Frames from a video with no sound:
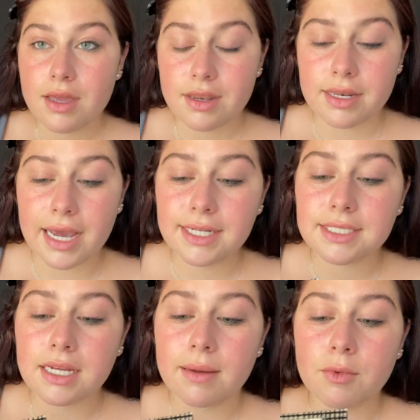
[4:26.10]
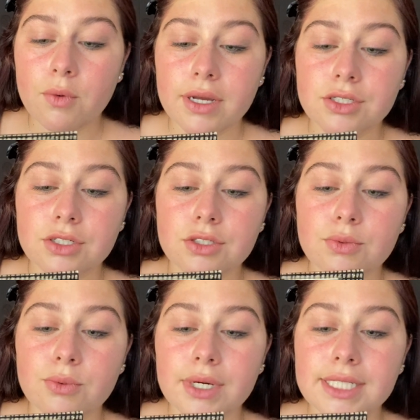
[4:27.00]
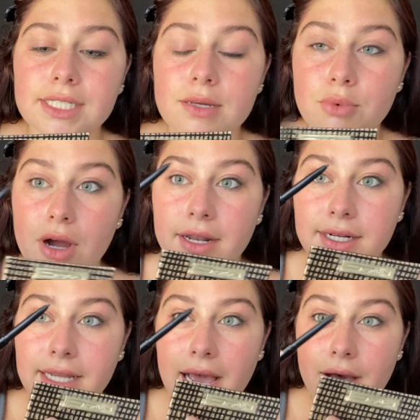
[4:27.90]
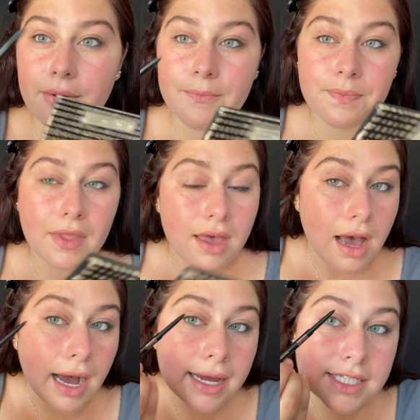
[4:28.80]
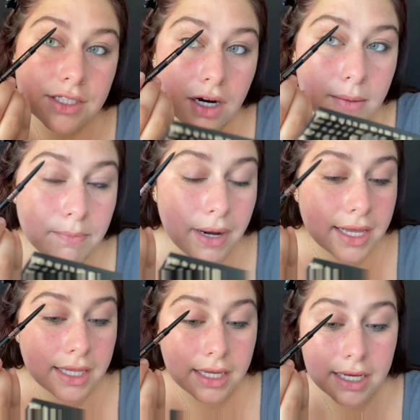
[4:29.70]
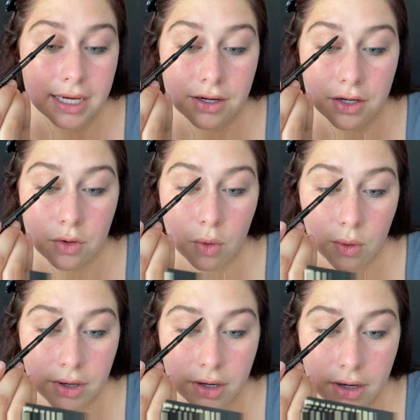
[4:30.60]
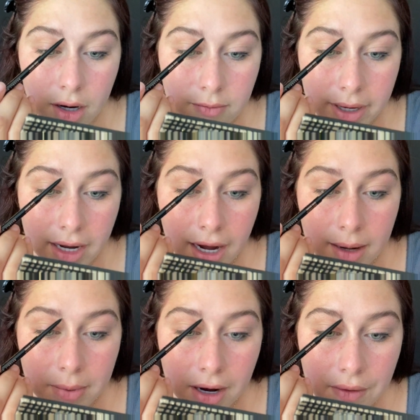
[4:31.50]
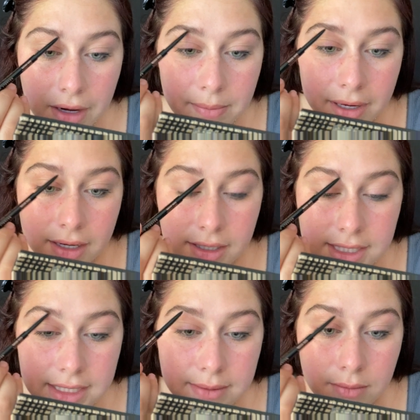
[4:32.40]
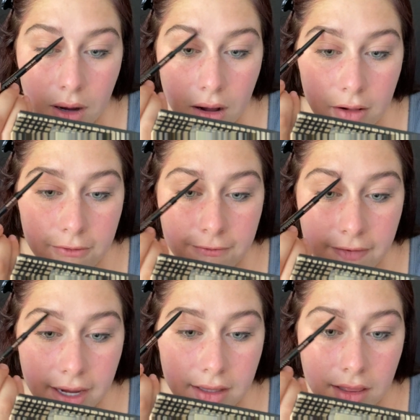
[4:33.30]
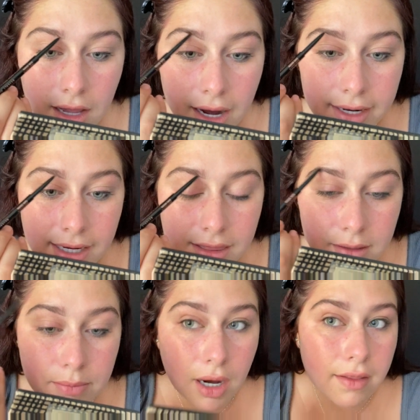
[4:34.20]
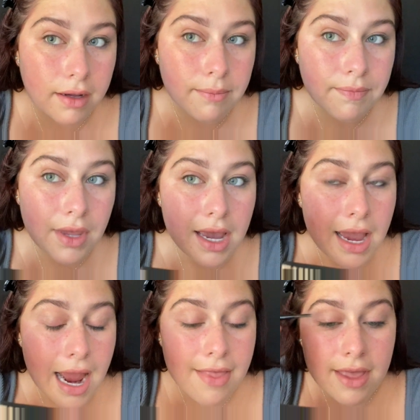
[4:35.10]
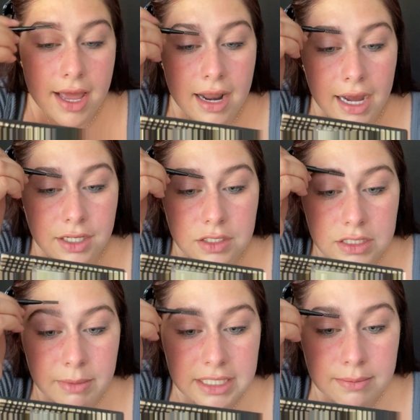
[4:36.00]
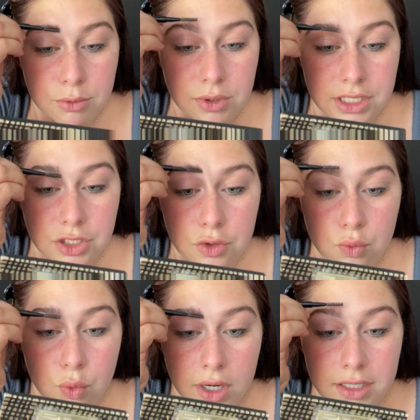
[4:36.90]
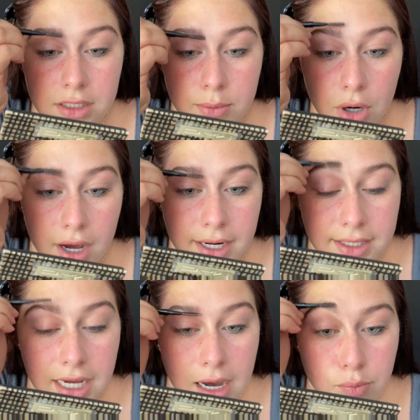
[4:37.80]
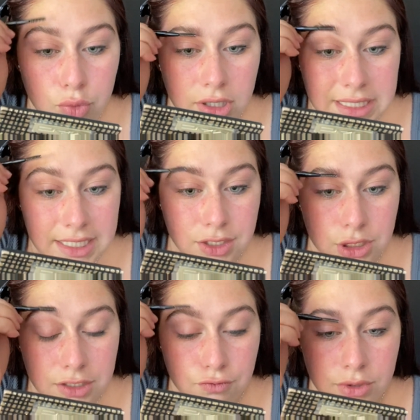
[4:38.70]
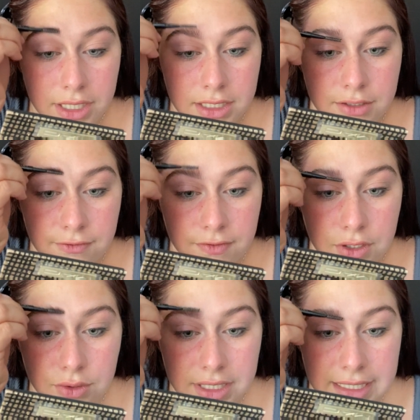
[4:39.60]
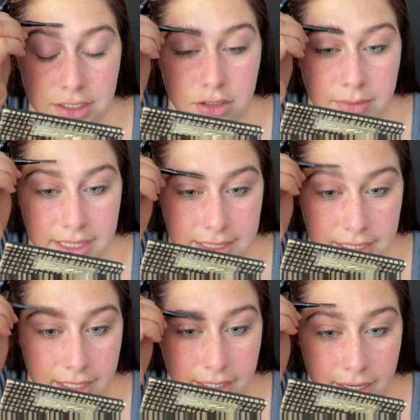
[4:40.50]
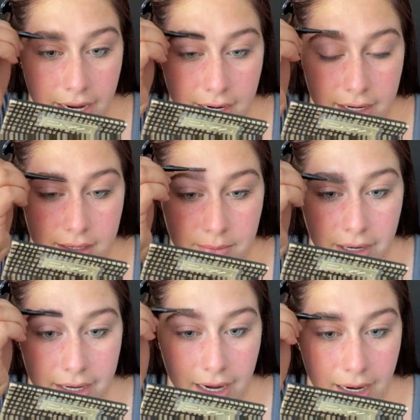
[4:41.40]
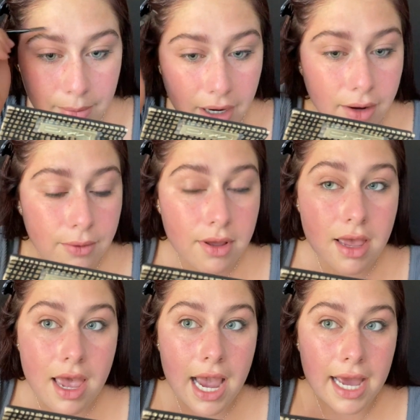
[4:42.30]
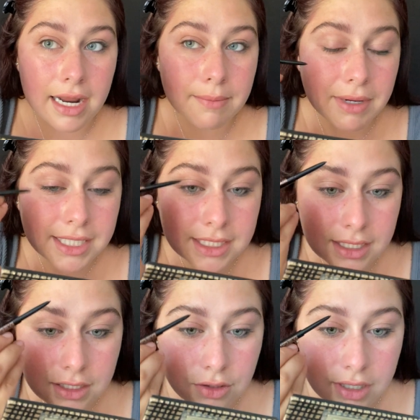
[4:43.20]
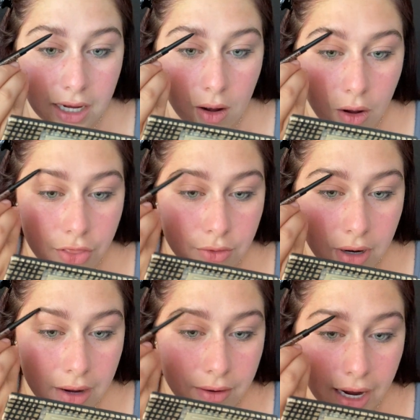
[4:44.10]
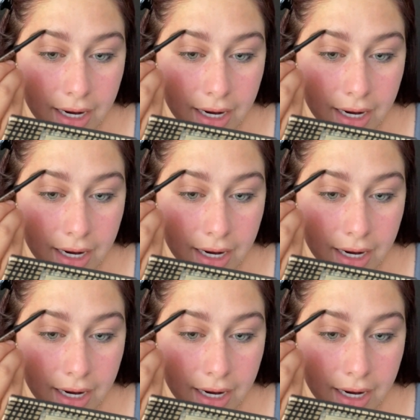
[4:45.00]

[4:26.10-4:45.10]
Next, I'm going to twist the product out. I start by the inner corner of my eyebrow and make a small, faint line at the bottom. And then I use my spoolie to work the product upwards and sort of really diffuse into my skin and my eyebrow. And I basically do that all throughout.